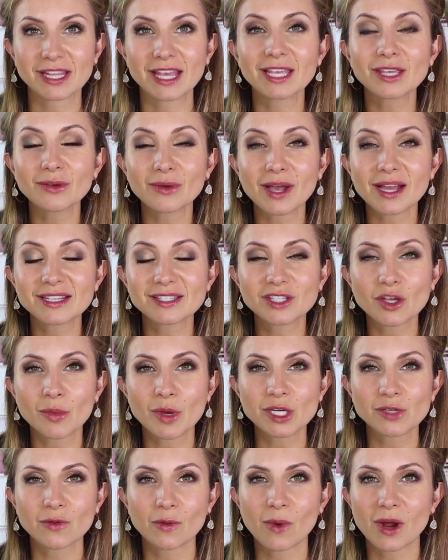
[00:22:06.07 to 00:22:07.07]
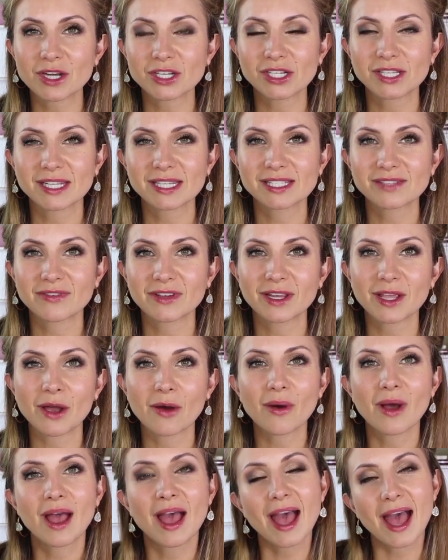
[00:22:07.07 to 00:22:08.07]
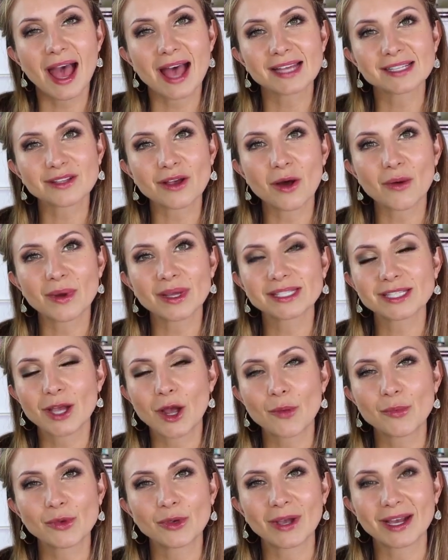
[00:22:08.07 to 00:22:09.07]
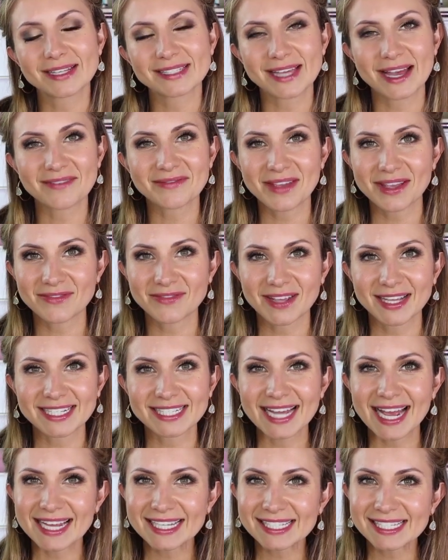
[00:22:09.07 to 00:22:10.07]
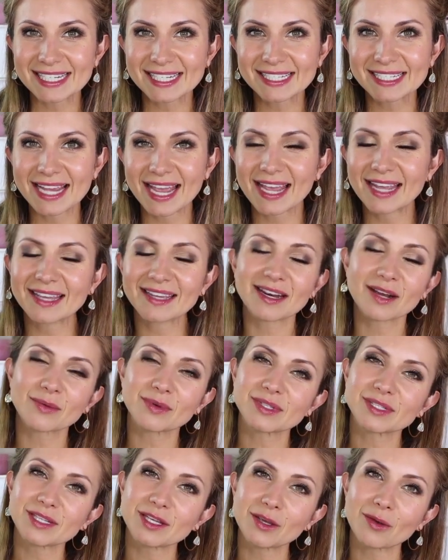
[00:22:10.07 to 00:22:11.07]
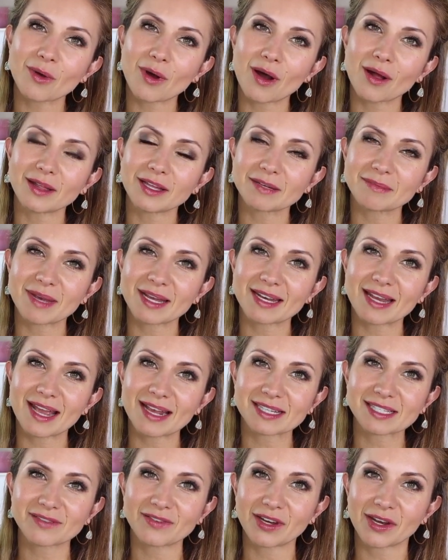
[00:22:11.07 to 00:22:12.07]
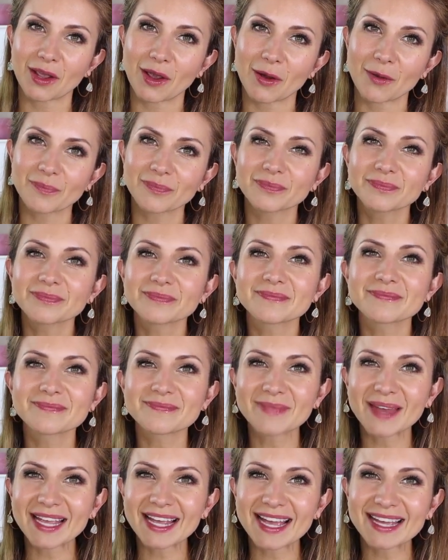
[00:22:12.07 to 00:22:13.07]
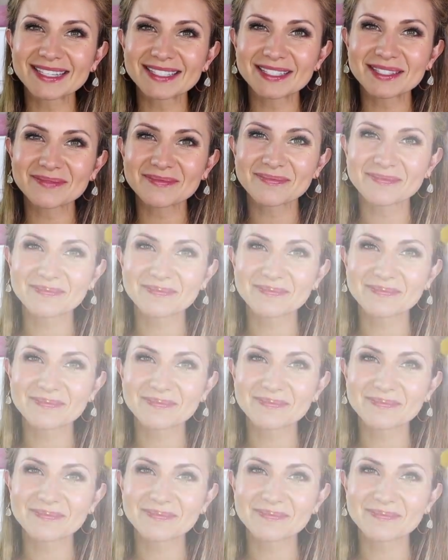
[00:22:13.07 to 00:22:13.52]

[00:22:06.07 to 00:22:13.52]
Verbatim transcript: Thank you guys so much for watching this video. As always, I hope you guys have a fantastic day and I will see you all in my next video. Bye guys.